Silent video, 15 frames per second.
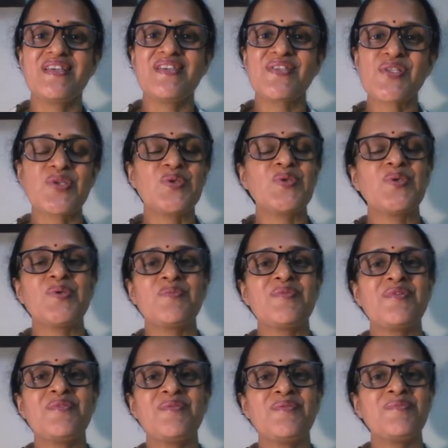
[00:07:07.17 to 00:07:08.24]
So
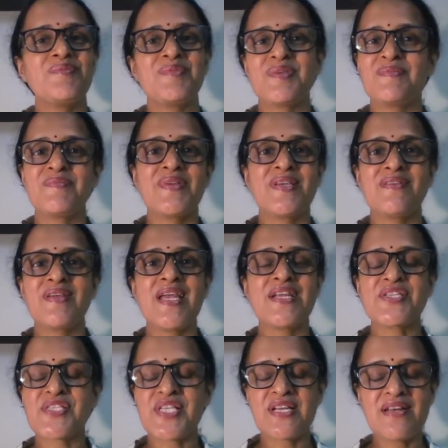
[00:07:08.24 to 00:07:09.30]

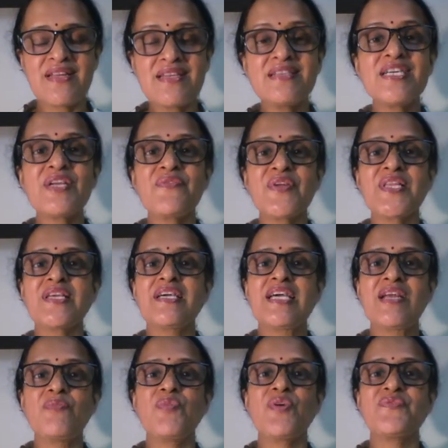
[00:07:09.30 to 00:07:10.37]
it's clear with the
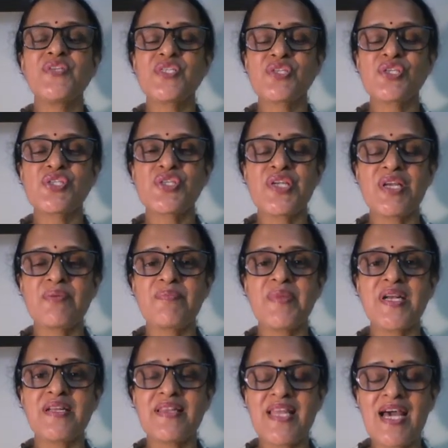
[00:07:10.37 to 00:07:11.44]
help of this
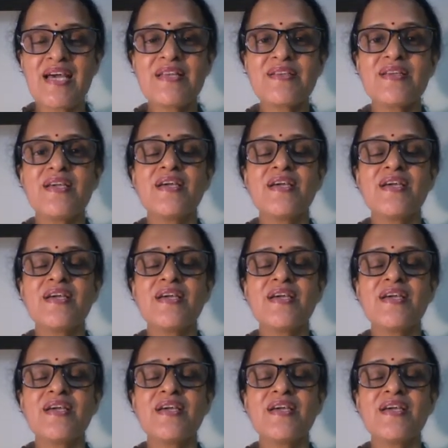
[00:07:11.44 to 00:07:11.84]
statement that